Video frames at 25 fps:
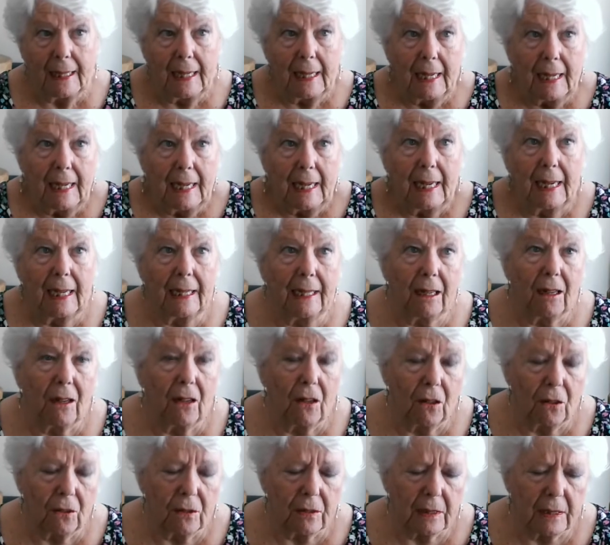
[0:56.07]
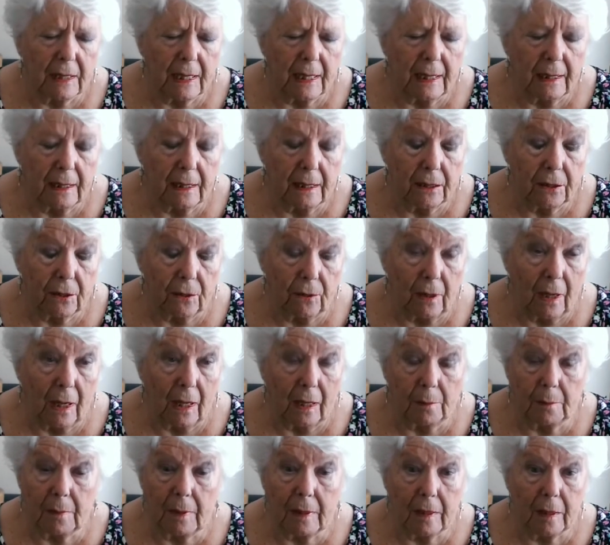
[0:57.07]
and a hot day, and I thought,
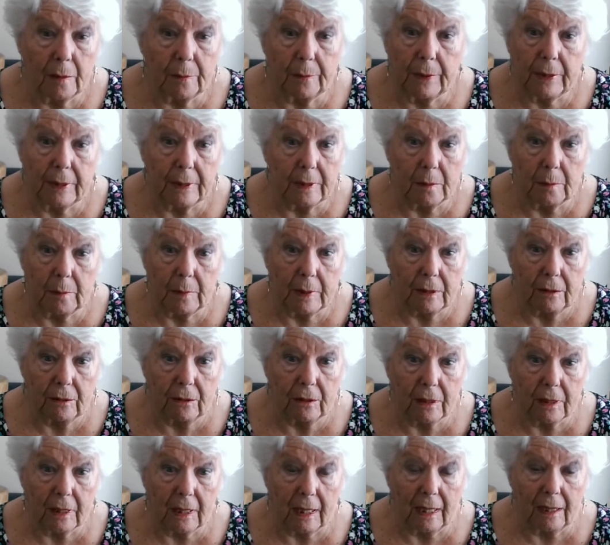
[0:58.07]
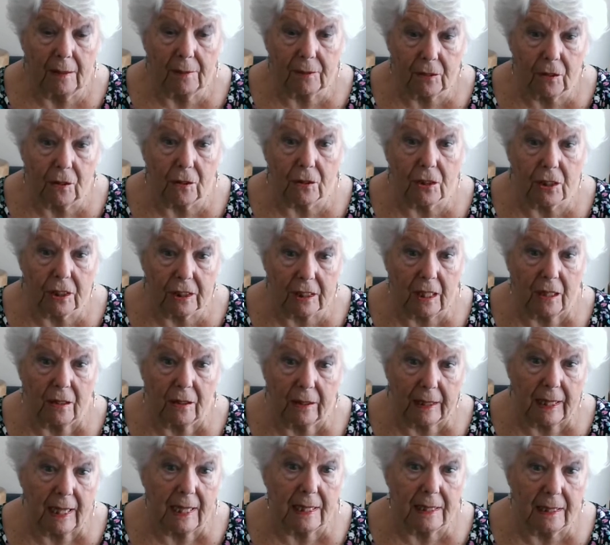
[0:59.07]
I'm out of bread and milk. I've got to go and
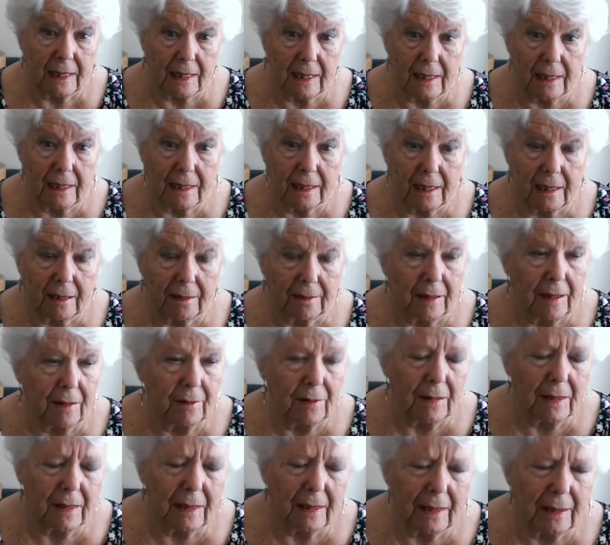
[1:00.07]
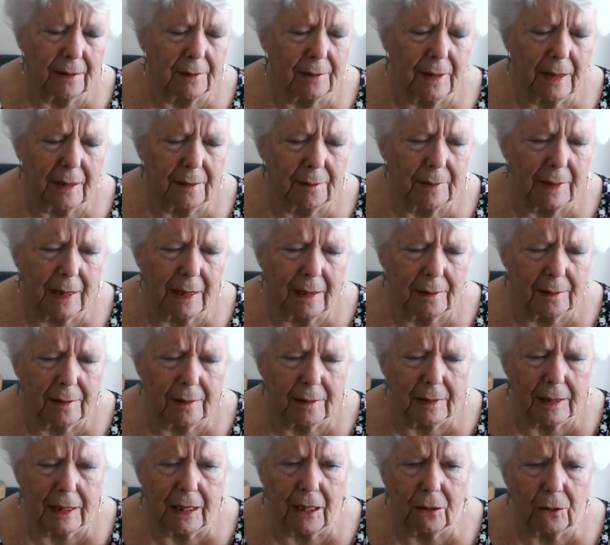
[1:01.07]
get it. The
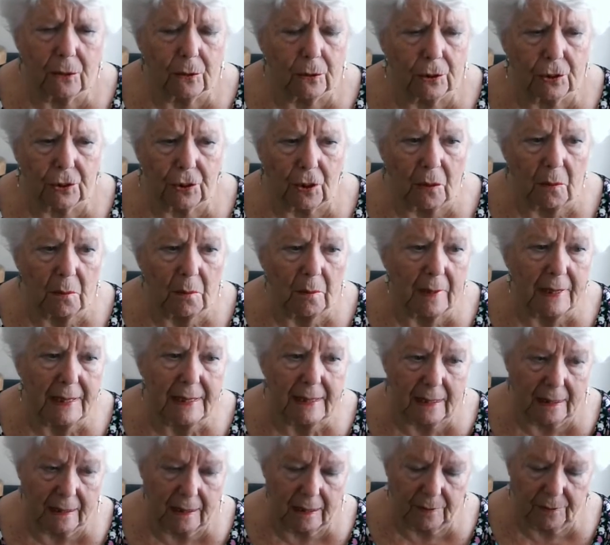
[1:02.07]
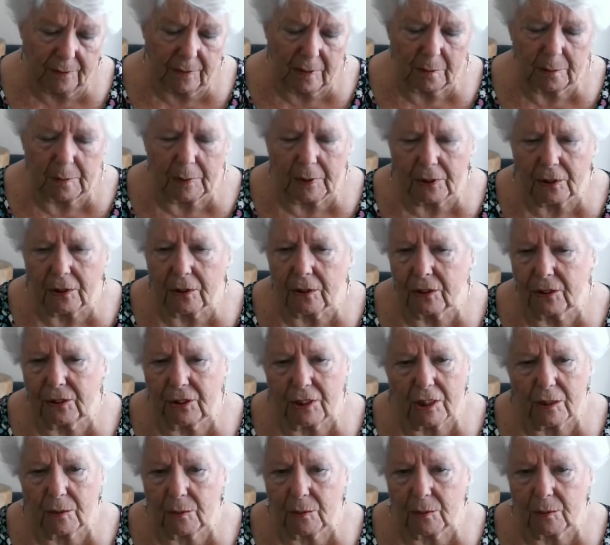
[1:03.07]
local shop may deliver it, but not just one